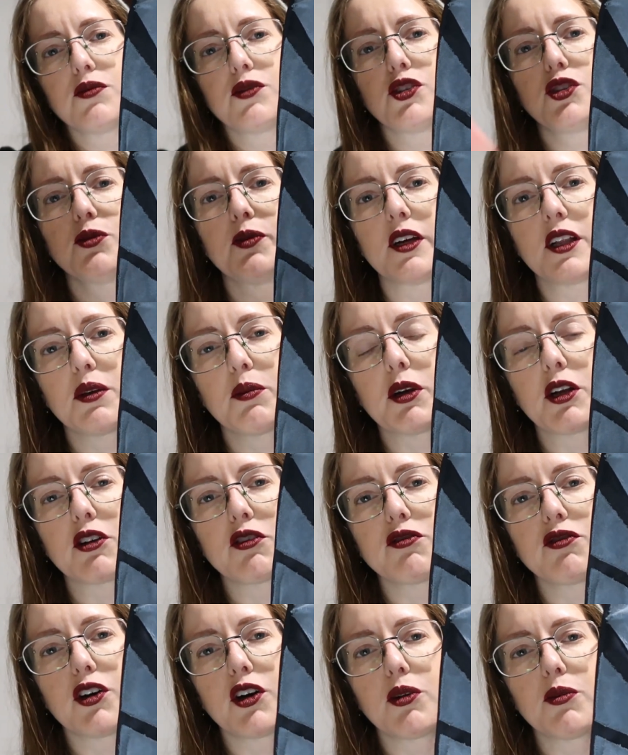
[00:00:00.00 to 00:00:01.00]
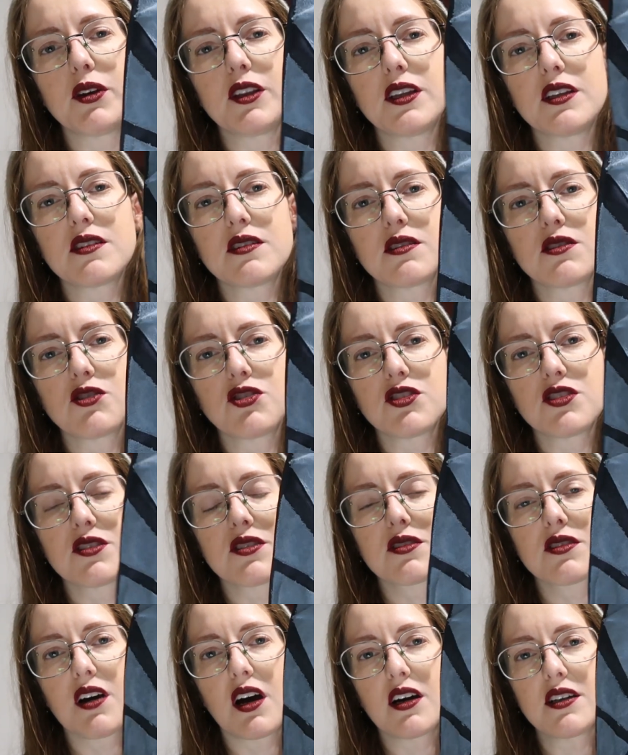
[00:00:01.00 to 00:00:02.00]
2mm foam, and this is
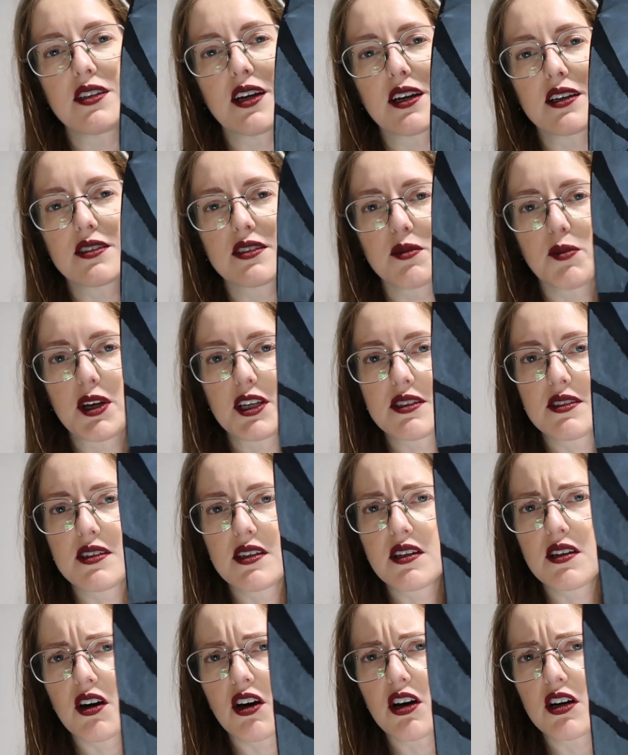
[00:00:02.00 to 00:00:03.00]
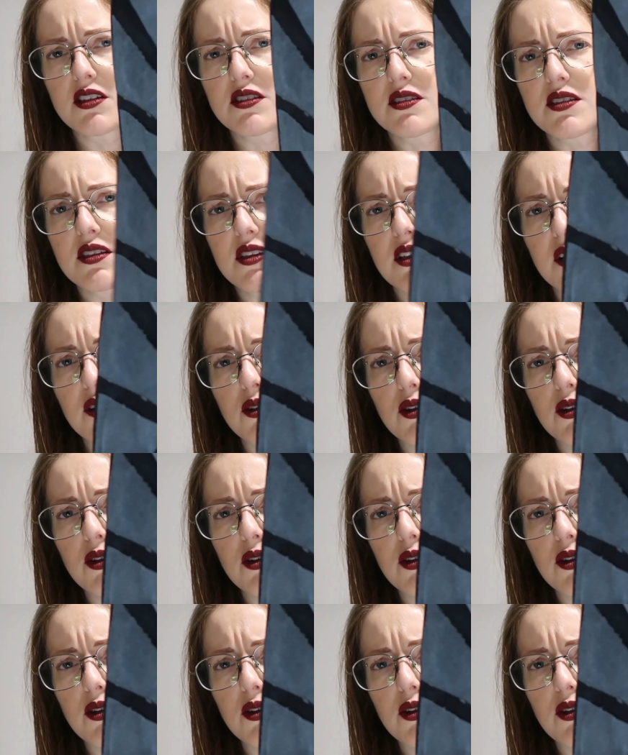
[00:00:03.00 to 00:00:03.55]
just contact cemented onto the